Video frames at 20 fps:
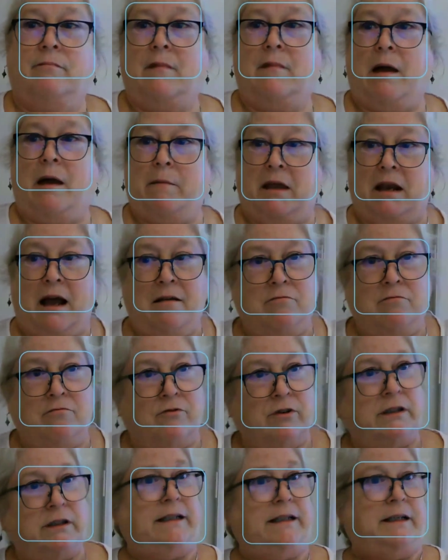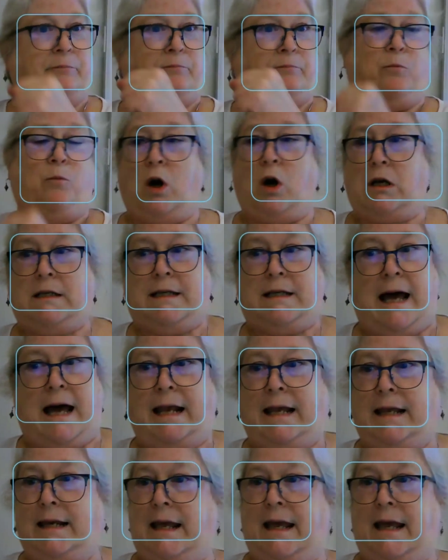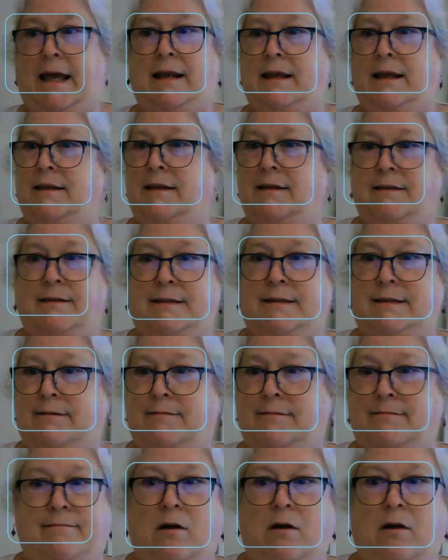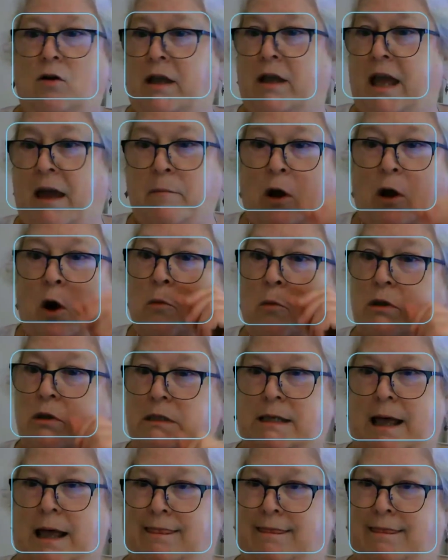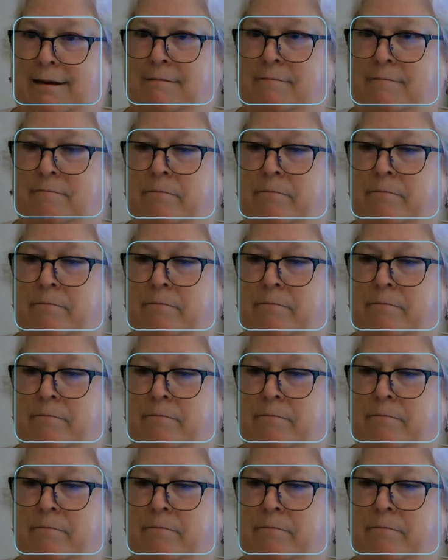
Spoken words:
I mean, I really worked at it and it gave me almost nothing.